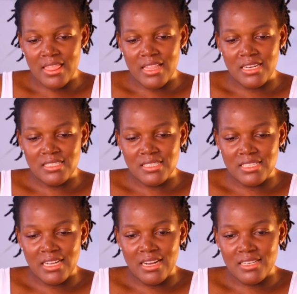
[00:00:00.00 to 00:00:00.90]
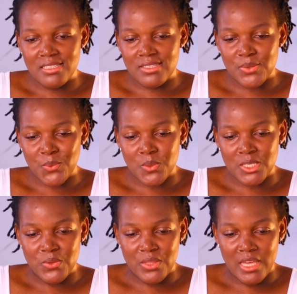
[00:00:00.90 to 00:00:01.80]
that is it, guys. What do
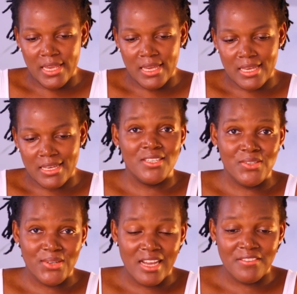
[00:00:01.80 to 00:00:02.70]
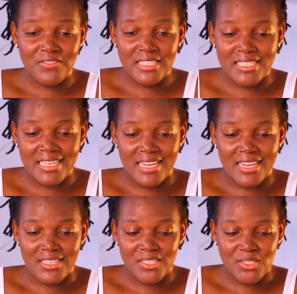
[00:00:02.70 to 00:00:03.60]
you think? Do love it.
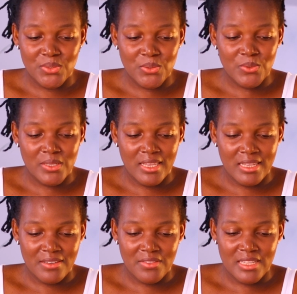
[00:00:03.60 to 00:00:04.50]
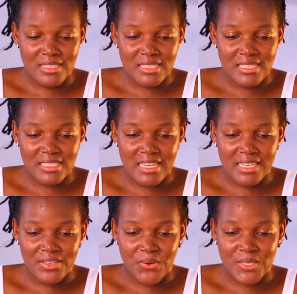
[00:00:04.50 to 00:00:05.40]
I do love this
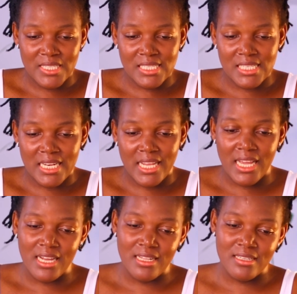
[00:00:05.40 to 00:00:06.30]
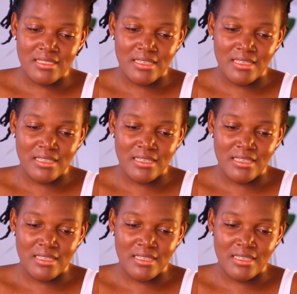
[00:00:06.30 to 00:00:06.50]
design, honestly. And